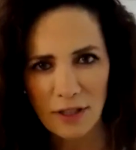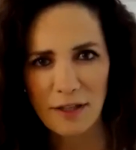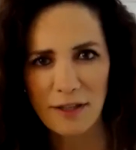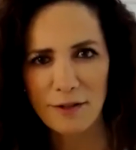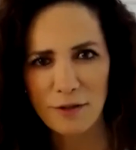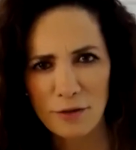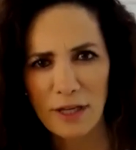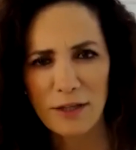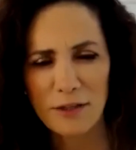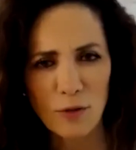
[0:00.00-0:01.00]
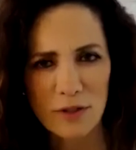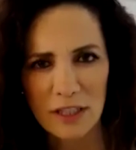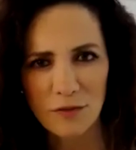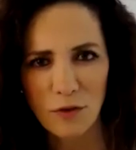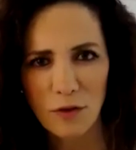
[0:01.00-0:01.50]
that are
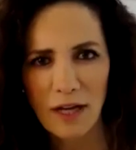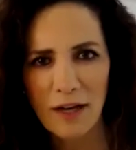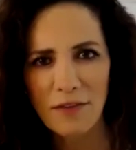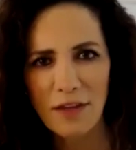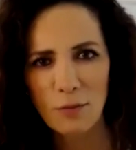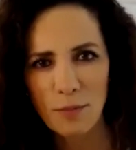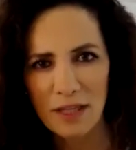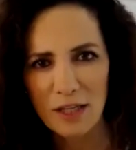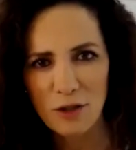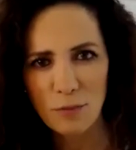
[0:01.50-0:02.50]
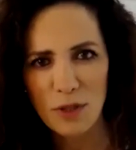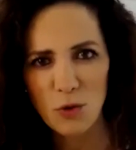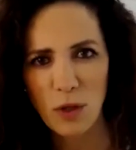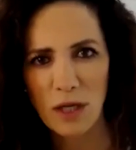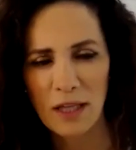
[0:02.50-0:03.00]
successful, have the combination
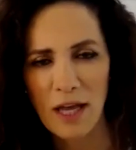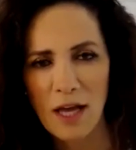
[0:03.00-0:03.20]
between